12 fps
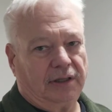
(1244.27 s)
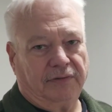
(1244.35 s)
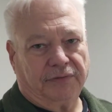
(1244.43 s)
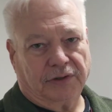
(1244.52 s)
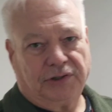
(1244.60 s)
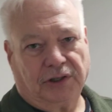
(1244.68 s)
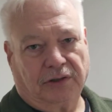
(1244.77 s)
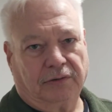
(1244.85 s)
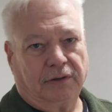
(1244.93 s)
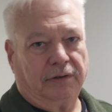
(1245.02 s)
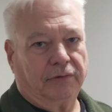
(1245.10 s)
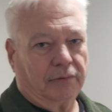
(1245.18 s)
for
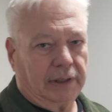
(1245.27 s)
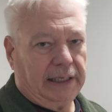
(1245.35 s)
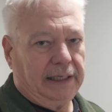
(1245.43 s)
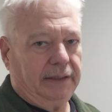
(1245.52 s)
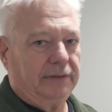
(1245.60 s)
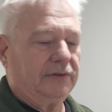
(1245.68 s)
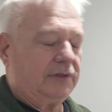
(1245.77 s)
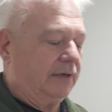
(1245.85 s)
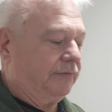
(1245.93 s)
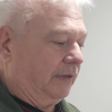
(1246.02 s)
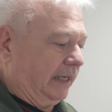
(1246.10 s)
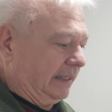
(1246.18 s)
children to read and
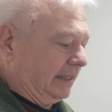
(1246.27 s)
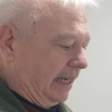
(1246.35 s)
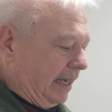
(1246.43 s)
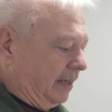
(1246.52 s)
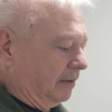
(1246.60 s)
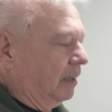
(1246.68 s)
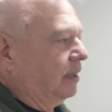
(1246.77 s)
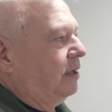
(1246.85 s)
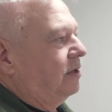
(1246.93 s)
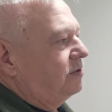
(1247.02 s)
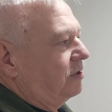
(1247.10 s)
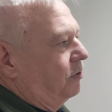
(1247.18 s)
stuff like that.
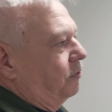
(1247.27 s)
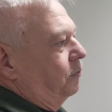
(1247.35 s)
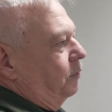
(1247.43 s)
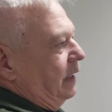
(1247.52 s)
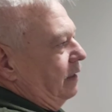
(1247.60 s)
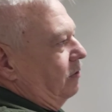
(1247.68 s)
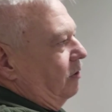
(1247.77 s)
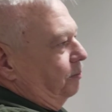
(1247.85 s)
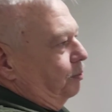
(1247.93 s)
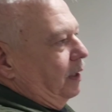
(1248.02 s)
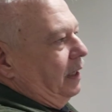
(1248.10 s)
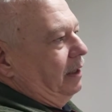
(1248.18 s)
So we
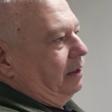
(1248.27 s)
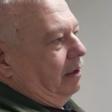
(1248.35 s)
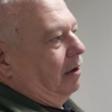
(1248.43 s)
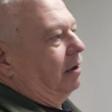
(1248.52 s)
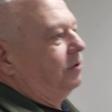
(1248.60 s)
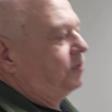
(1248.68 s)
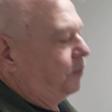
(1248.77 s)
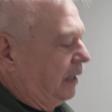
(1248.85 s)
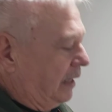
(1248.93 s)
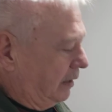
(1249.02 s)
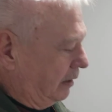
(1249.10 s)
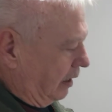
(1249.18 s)
incorporated an
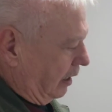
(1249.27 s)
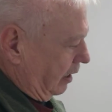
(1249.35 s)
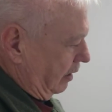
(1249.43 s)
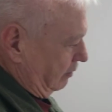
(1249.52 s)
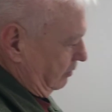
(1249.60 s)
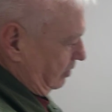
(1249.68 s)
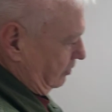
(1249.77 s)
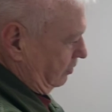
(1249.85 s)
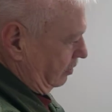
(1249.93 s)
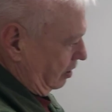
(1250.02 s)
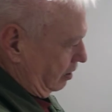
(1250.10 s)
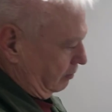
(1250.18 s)
archway and just
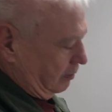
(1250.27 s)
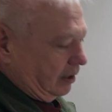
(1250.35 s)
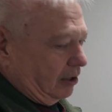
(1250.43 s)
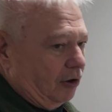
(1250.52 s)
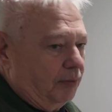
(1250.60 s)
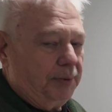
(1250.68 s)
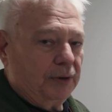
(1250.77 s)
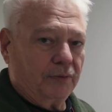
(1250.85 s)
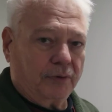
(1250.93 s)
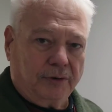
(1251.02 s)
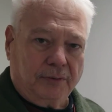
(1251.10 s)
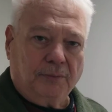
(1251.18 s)
an open
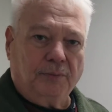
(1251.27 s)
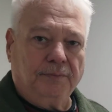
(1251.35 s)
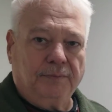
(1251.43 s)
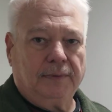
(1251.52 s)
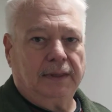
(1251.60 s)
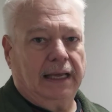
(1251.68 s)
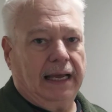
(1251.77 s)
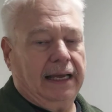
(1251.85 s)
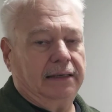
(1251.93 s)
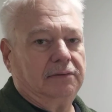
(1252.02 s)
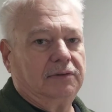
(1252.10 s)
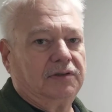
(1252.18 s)
room
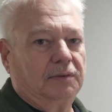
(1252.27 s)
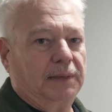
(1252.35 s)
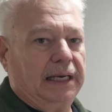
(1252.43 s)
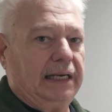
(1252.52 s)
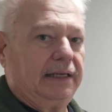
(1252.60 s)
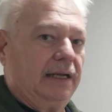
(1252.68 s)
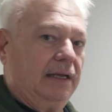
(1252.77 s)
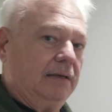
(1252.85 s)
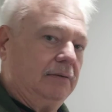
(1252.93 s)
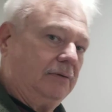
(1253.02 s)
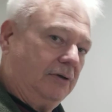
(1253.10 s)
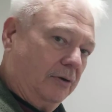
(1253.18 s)
that somebody
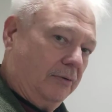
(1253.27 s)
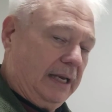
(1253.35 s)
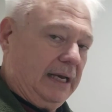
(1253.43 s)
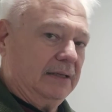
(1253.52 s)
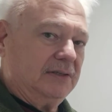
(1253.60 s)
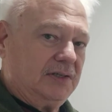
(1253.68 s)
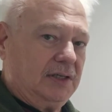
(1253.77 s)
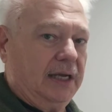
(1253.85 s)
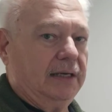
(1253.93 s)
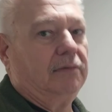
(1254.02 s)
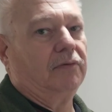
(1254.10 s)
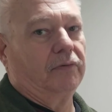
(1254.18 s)
can go in and
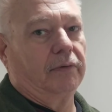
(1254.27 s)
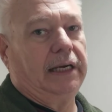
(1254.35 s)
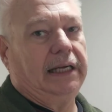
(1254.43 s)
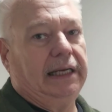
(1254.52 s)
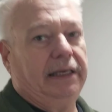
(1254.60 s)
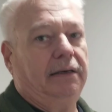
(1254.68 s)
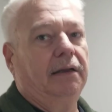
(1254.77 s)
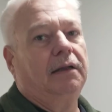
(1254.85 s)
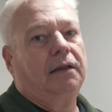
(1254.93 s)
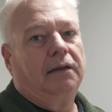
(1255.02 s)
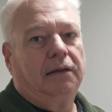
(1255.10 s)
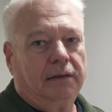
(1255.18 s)
sit, read,
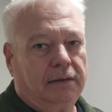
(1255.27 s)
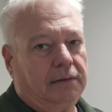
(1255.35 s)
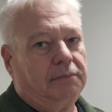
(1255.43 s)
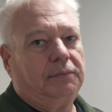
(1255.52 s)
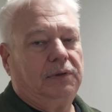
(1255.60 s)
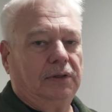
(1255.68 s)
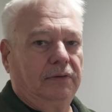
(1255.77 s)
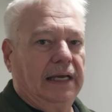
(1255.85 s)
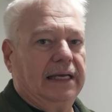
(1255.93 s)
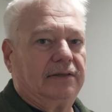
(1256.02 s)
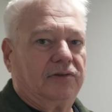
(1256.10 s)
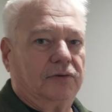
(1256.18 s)
do
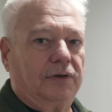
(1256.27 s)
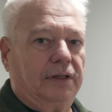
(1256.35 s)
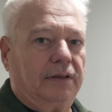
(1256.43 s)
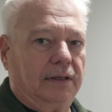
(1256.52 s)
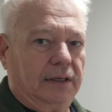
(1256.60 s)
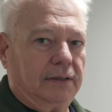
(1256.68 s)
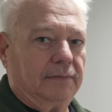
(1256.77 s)
that sort of thing.